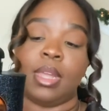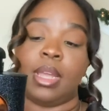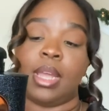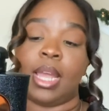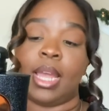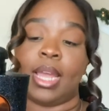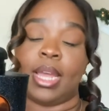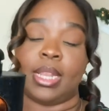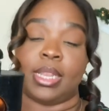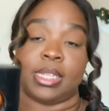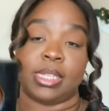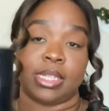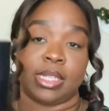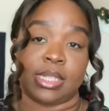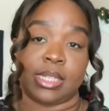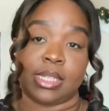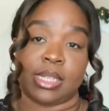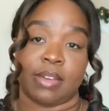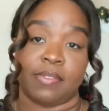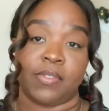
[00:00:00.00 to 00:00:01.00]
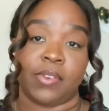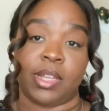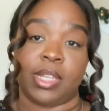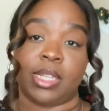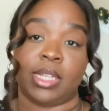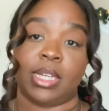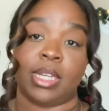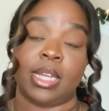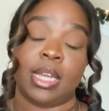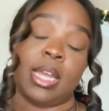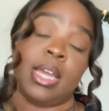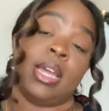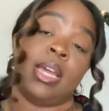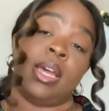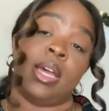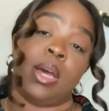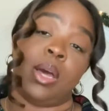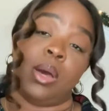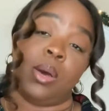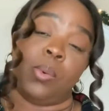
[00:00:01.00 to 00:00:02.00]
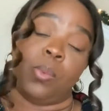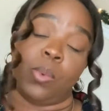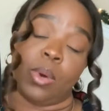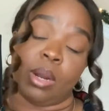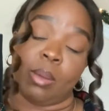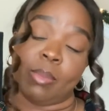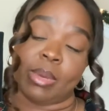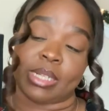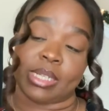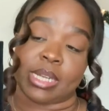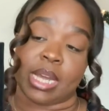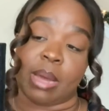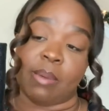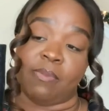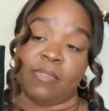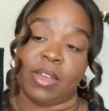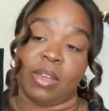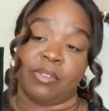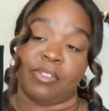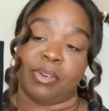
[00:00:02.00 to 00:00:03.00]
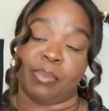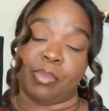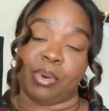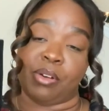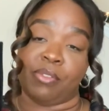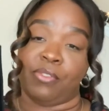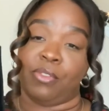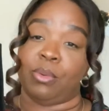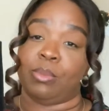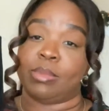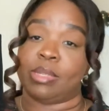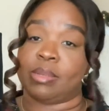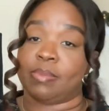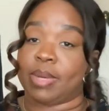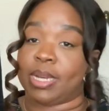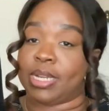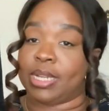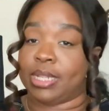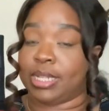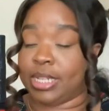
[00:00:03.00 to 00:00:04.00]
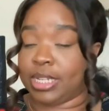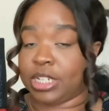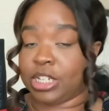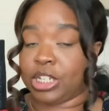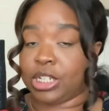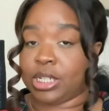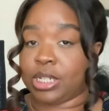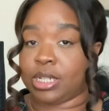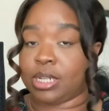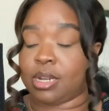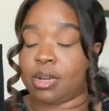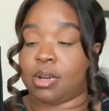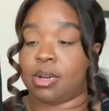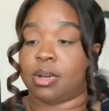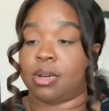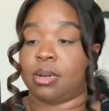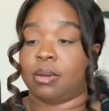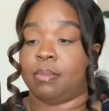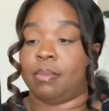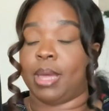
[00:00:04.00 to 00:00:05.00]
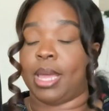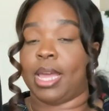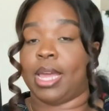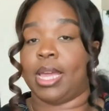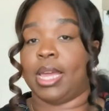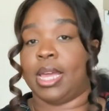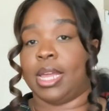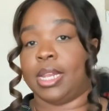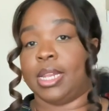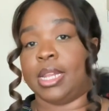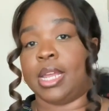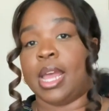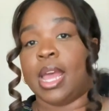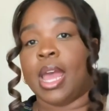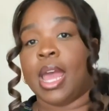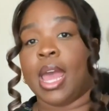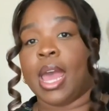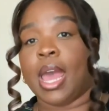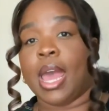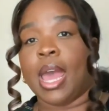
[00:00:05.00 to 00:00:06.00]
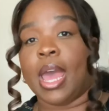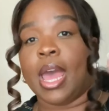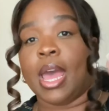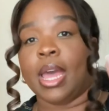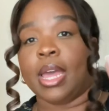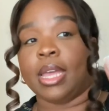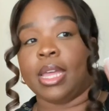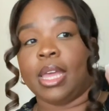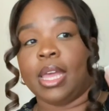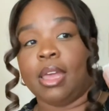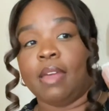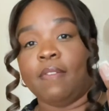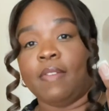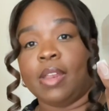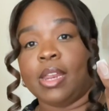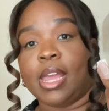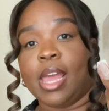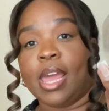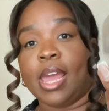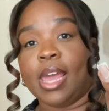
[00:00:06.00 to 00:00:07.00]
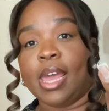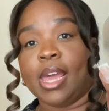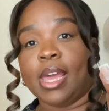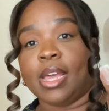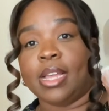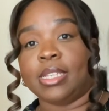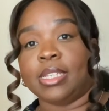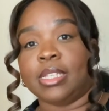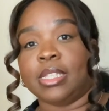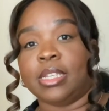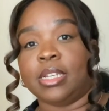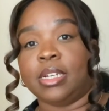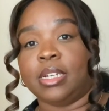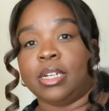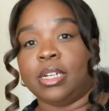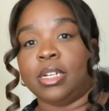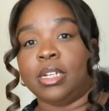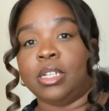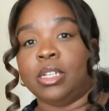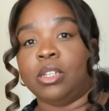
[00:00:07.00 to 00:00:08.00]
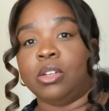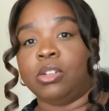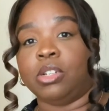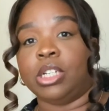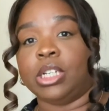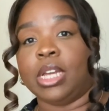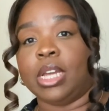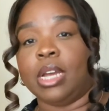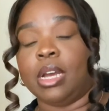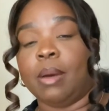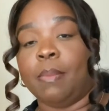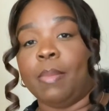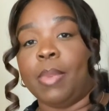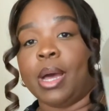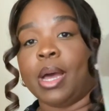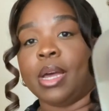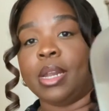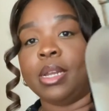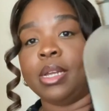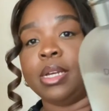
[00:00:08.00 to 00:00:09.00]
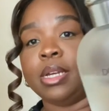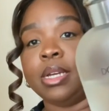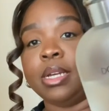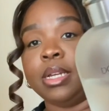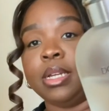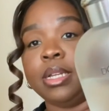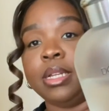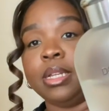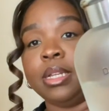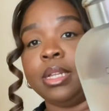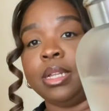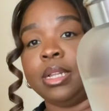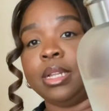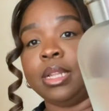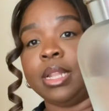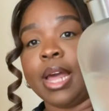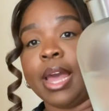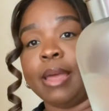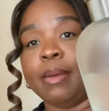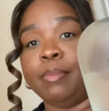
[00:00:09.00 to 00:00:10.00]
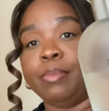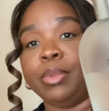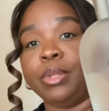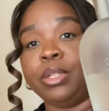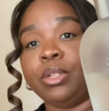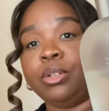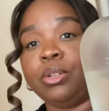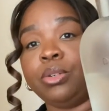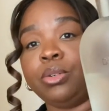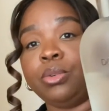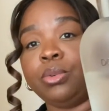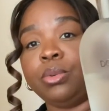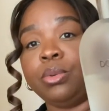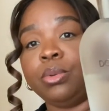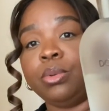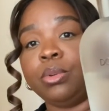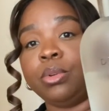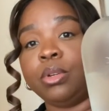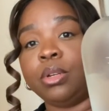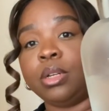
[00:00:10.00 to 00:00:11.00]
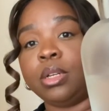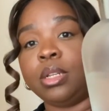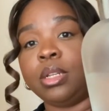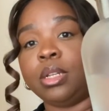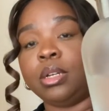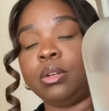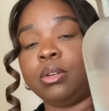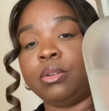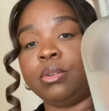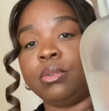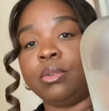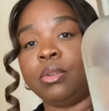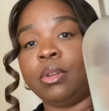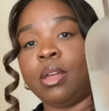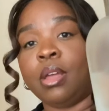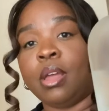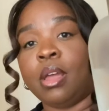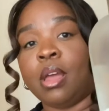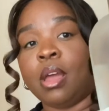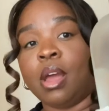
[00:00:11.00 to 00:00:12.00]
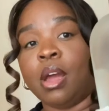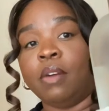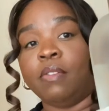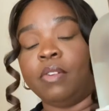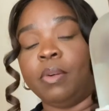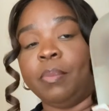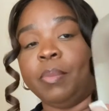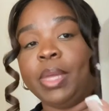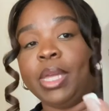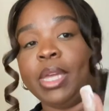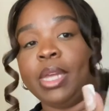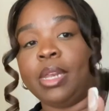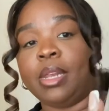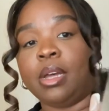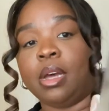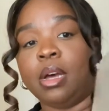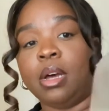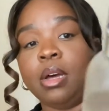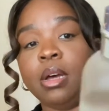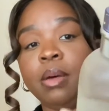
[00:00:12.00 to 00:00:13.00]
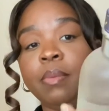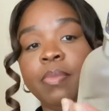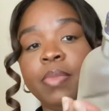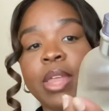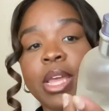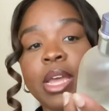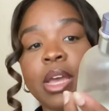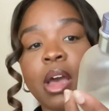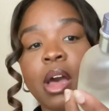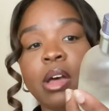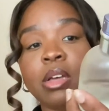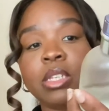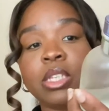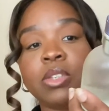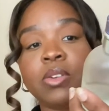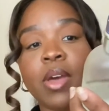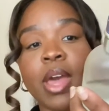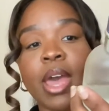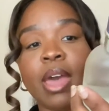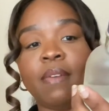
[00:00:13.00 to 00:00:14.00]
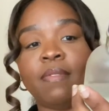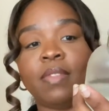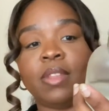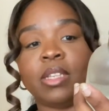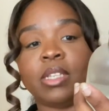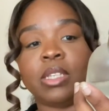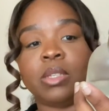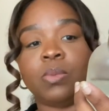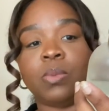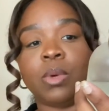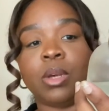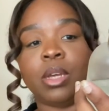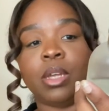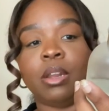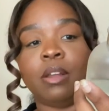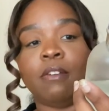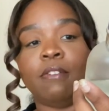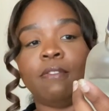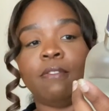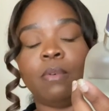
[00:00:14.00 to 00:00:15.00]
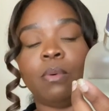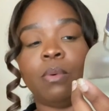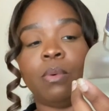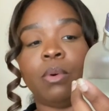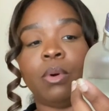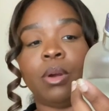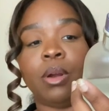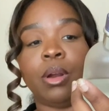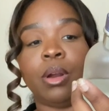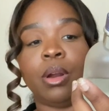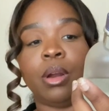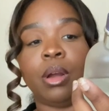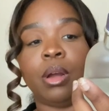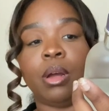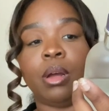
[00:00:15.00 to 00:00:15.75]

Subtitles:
and this is definitely one of my top favorite perfumes in my collection. And Kevin has the Dolce & Gabbana Light Blue cologne for men. They also have this one for